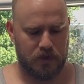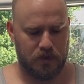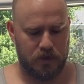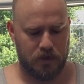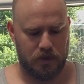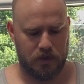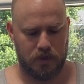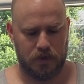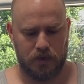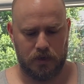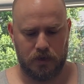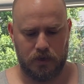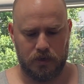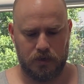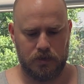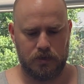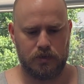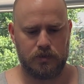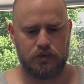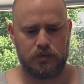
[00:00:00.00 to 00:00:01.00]

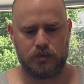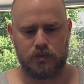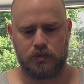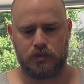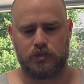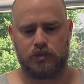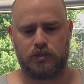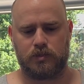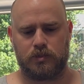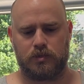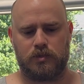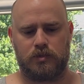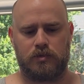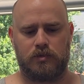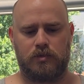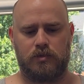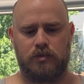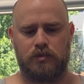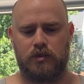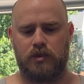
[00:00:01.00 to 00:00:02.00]
is
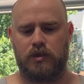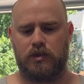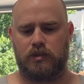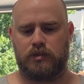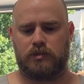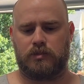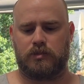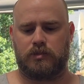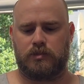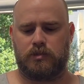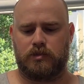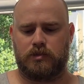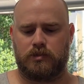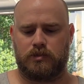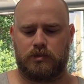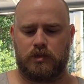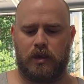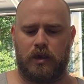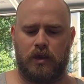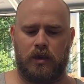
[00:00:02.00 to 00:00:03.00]
this. This
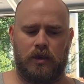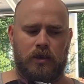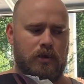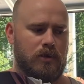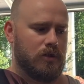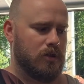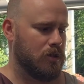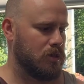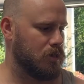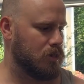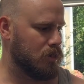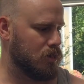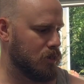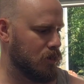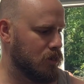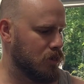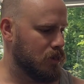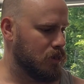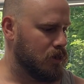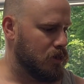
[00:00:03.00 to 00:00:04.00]
is a
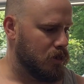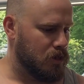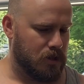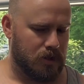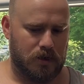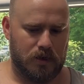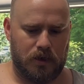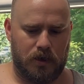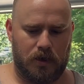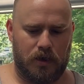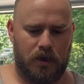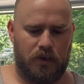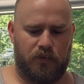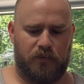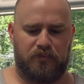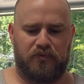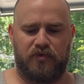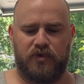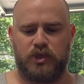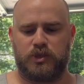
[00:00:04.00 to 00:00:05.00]

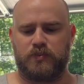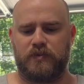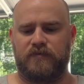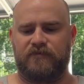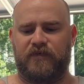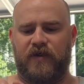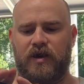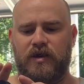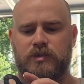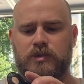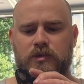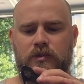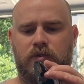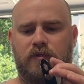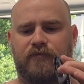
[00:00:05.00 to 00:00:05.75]
replacement visor